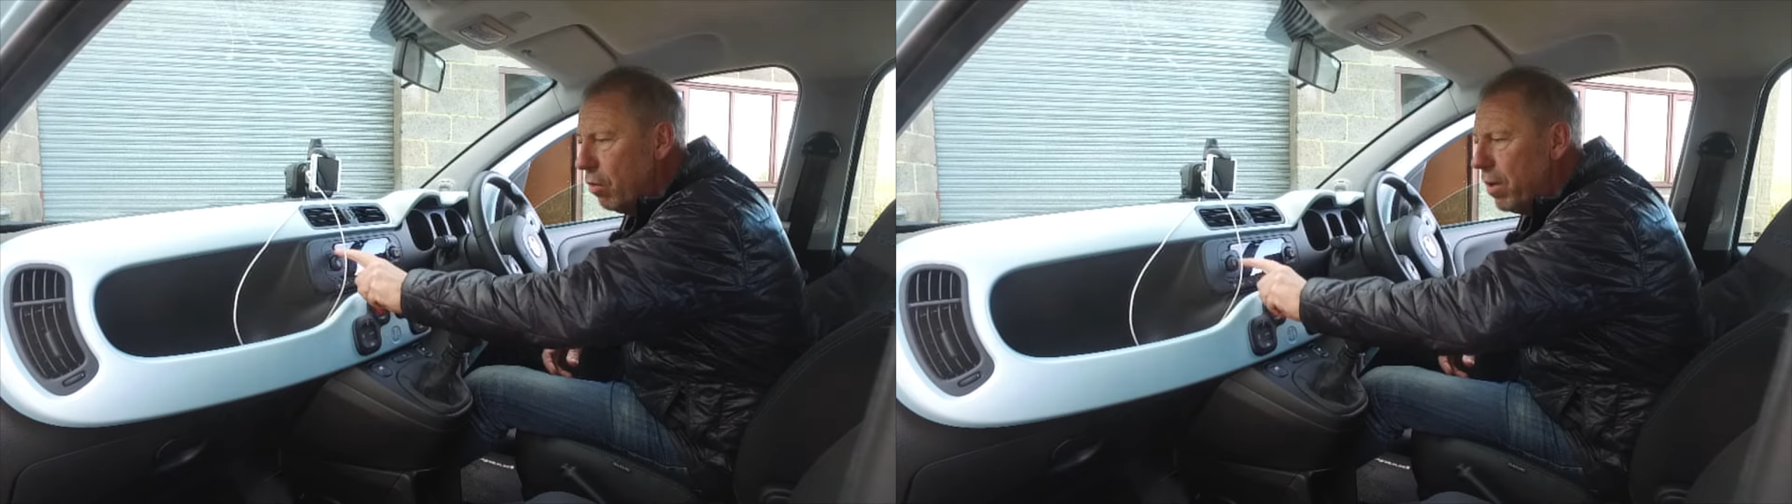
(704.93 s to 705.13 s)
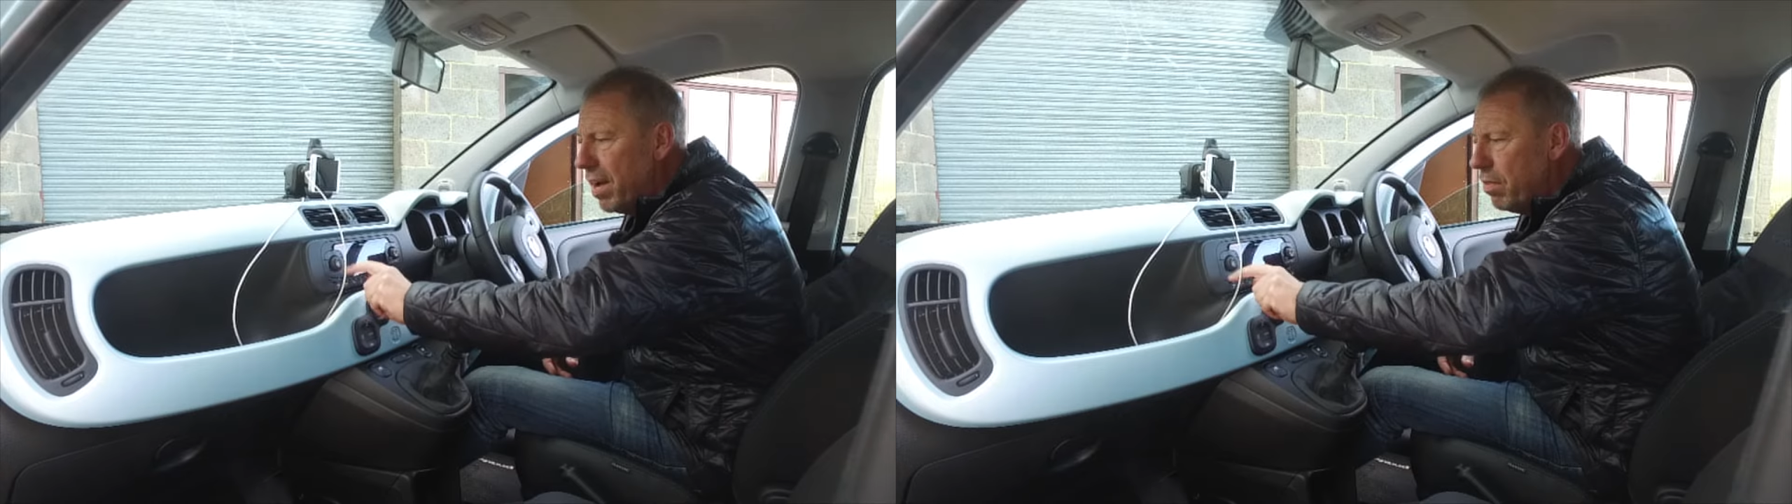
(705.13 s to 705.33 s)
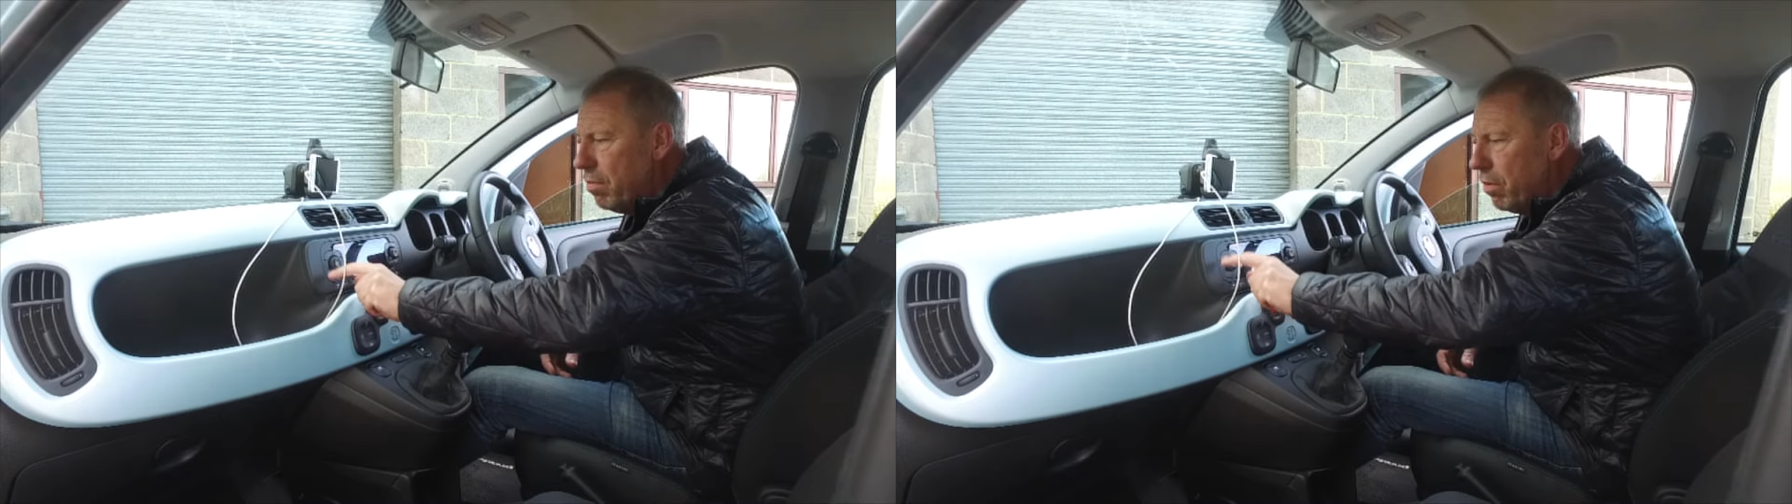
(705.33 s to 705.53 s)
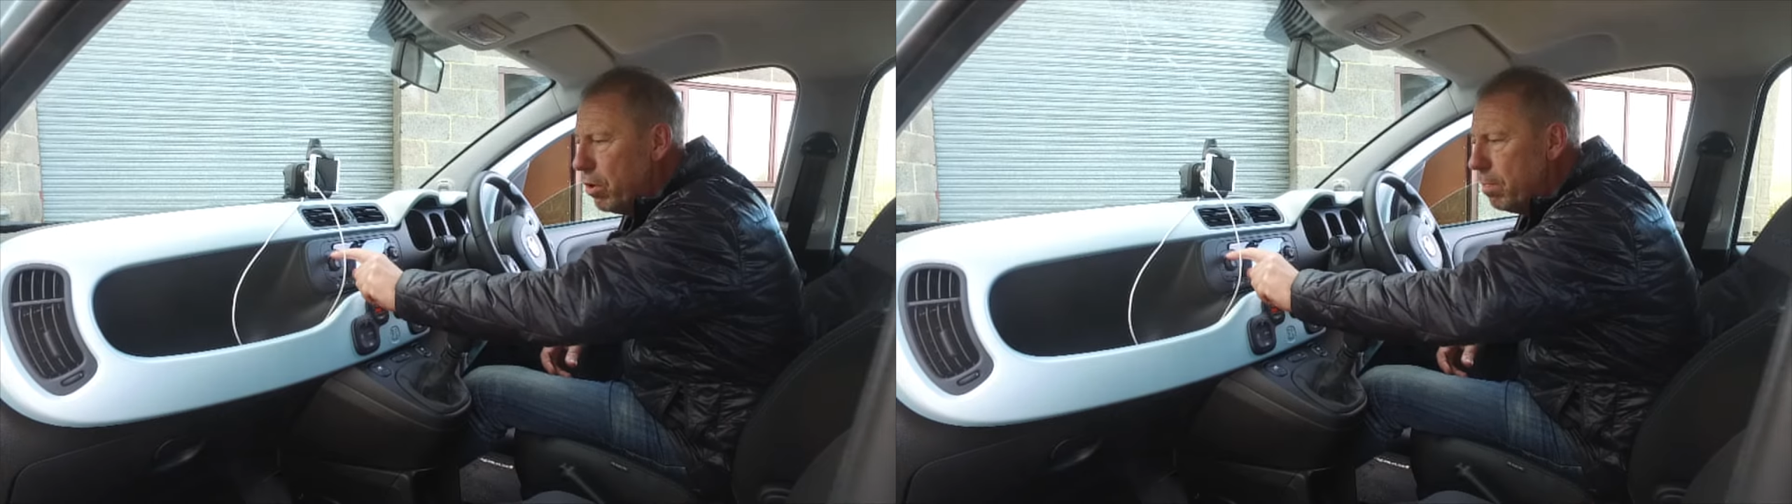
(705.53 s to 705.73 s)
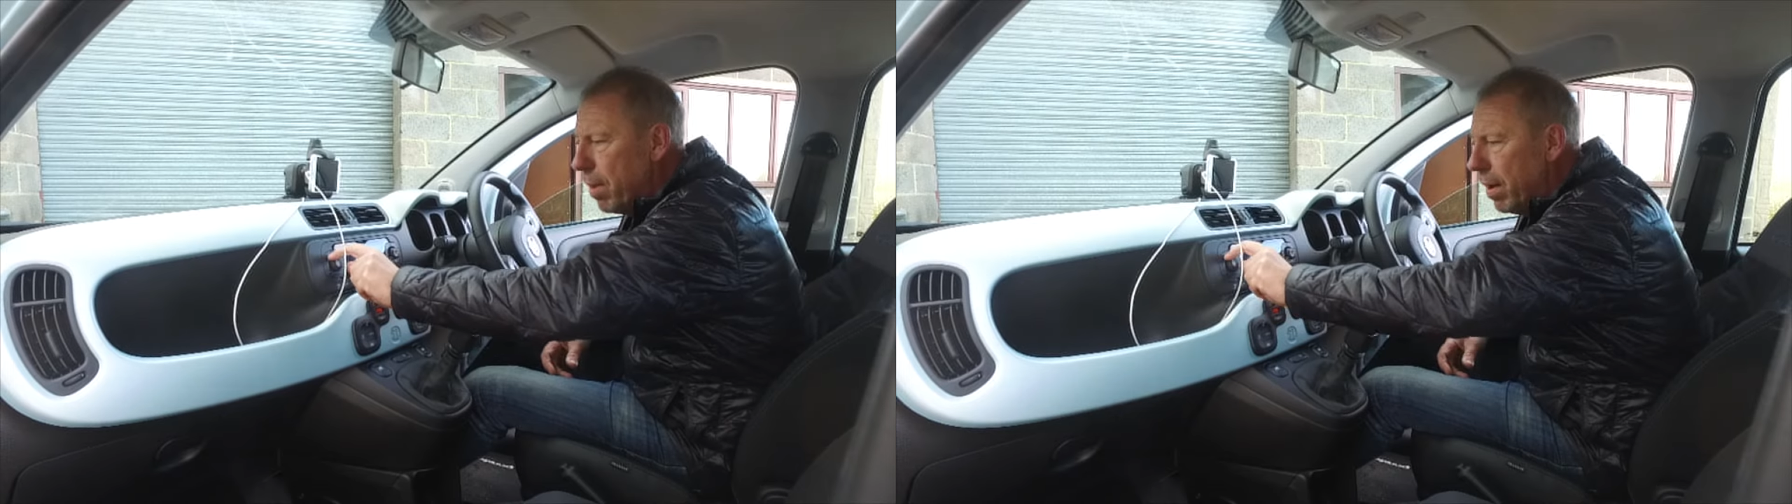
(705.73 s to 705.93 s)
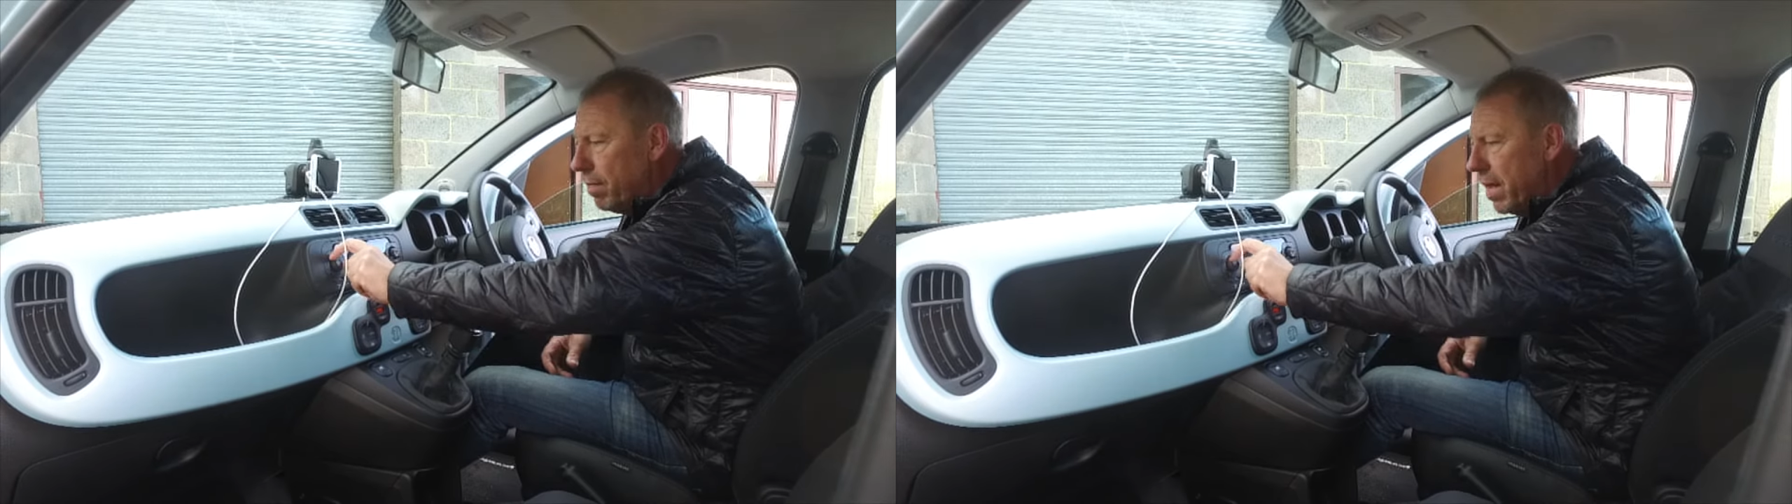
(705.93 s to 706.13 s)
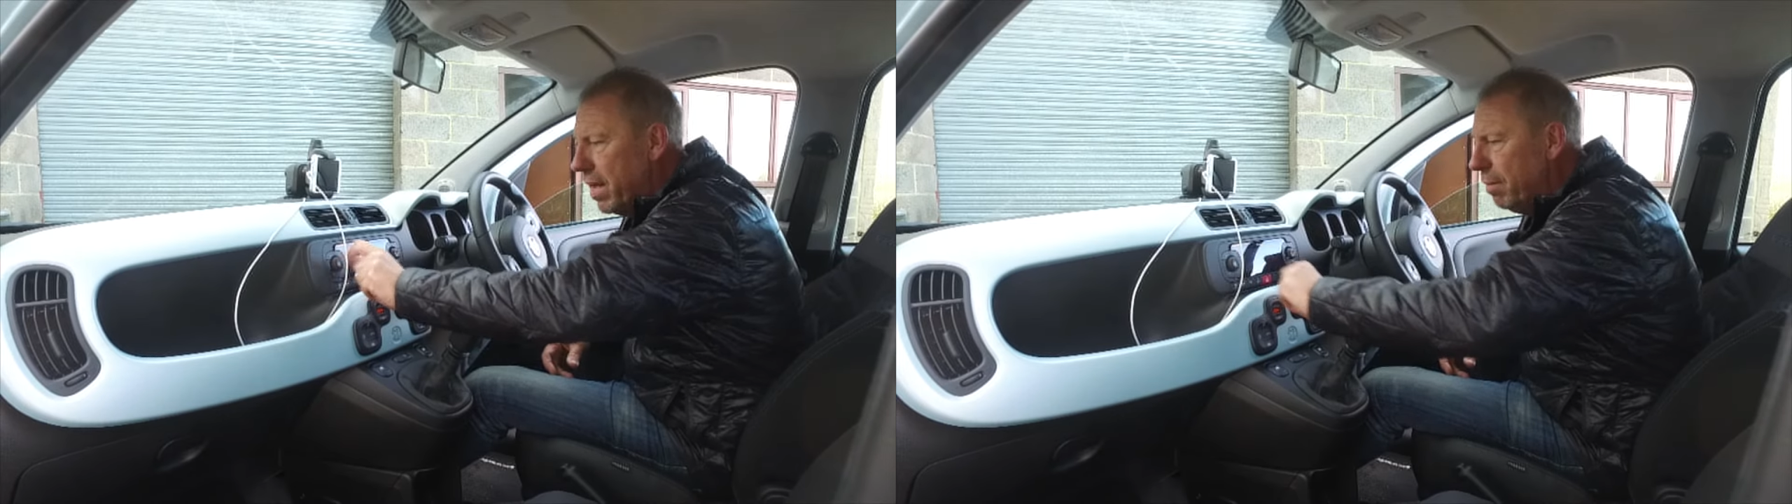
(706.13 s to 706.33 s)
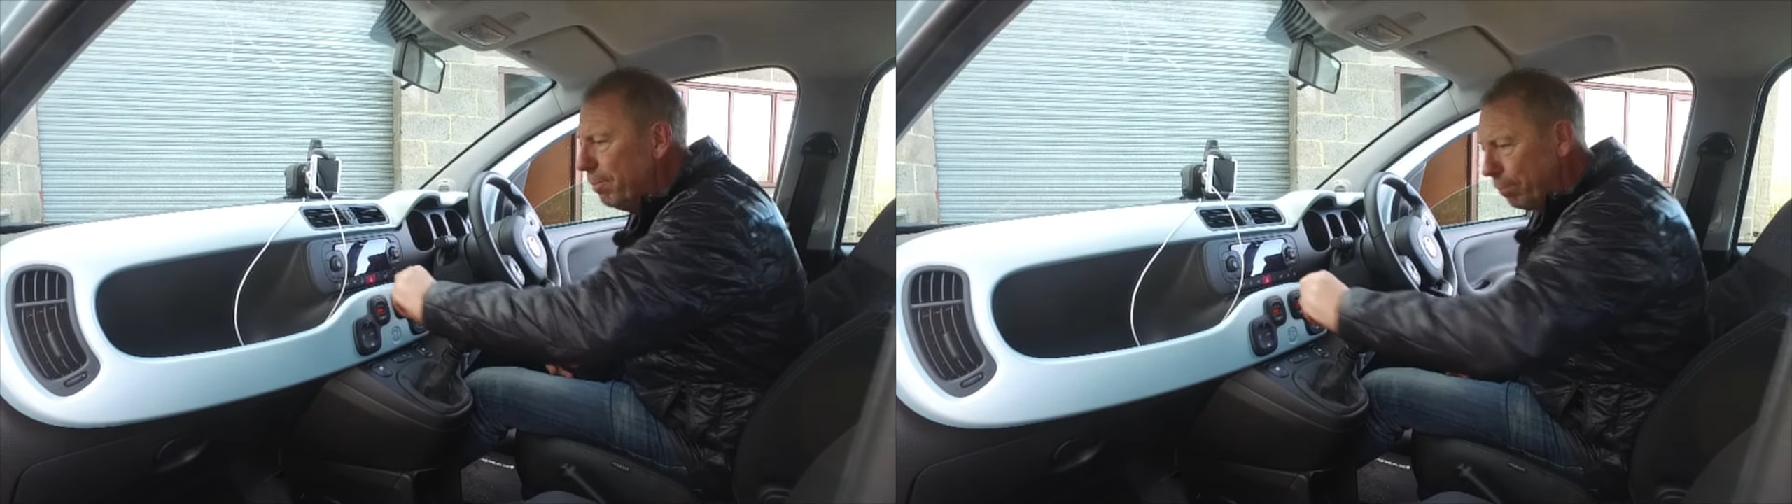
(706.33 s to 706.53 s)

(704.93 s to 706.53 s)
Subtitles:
around the volume button here.